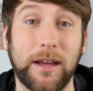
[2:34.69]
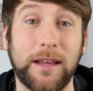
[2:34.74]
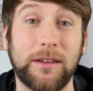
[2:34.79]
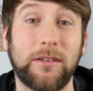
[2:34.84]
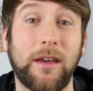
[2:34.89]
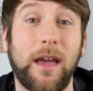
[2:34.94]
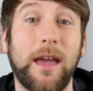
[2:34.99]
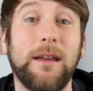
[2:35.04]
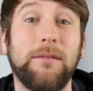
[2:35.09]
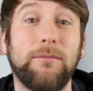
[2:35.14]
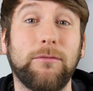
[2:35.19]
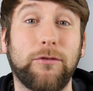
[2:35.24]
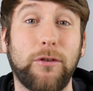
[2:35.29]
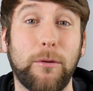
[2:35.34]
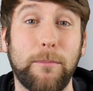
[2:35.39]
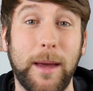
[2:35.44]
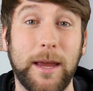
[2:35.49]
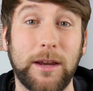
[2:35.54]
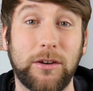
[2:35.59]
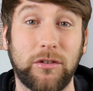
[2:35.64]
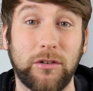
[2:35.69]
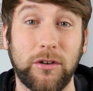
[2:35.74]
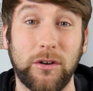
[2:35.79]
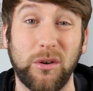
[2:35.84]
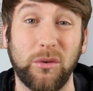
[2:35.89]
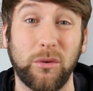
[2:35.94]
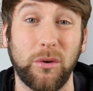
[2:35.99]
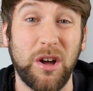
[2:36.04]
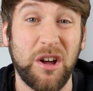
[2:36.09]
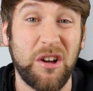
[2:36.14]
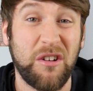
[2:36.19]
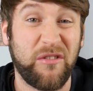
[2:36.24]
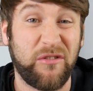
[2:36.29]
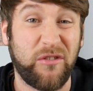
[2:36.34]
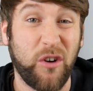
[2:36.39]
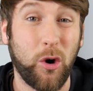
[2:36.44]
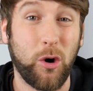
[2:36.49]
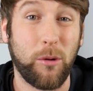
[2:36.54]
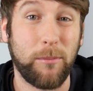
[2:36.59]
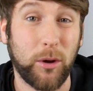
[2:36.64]
It's informational,
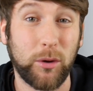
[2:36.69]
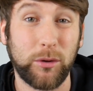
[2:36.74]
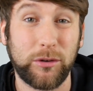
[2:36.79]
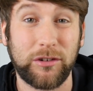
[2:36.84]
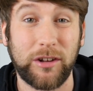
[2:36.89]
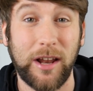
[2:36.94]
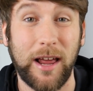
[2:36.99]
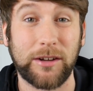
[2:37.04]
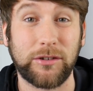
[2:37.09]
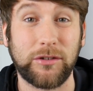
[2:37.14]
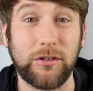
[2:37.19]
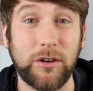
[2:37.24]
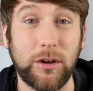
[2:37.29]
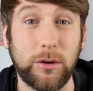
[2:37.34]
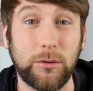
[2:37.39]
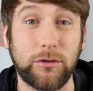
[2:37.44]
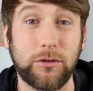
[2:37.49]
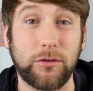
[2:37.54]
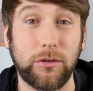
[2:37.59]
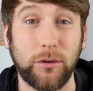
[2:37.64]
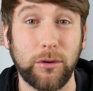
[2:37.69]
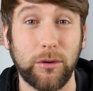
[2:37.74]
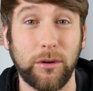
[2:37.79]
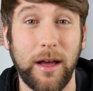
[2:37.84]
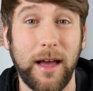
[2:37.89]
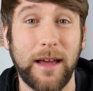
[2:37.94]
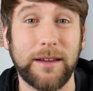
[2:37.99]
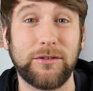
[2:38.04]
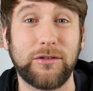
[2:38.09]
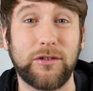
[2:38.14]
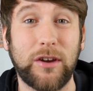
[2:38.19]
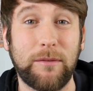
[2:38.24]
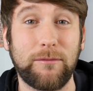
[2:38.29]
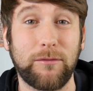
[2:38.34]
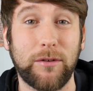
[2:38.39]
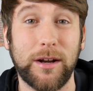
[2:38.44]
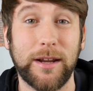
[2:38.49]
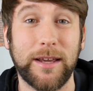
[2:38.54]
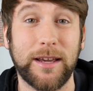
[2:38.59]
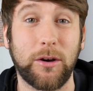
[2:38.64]
formal/neutral, and
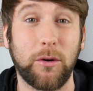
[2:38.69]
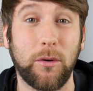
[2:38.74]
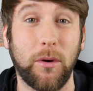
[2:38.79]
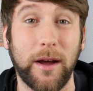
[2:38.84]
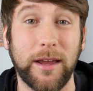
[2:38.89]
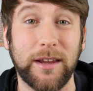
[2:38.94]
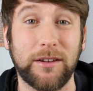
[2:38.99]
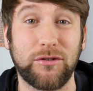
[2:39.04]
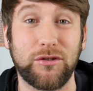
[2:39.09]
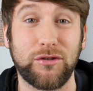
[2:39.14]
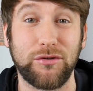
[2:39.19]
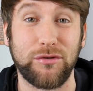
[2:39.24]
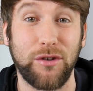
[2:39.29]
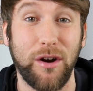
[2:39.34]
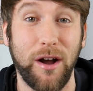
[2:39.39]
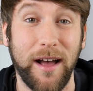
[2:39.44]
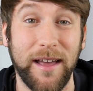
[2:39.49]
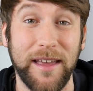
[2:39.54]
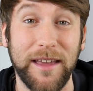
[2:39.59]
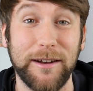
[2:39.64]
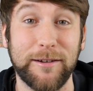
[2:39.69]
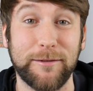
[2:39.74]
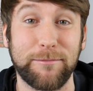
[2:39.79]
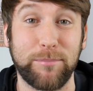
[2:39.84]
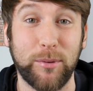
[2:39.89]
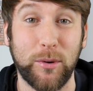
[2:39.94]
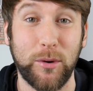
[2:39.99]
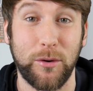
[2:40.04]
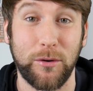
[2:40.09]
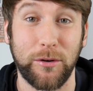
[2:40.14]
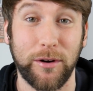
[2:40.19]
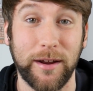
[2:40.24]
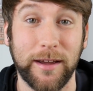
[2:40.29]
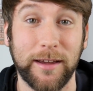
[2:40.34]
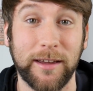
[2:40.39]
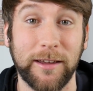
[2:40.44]
generally quite dry and boring.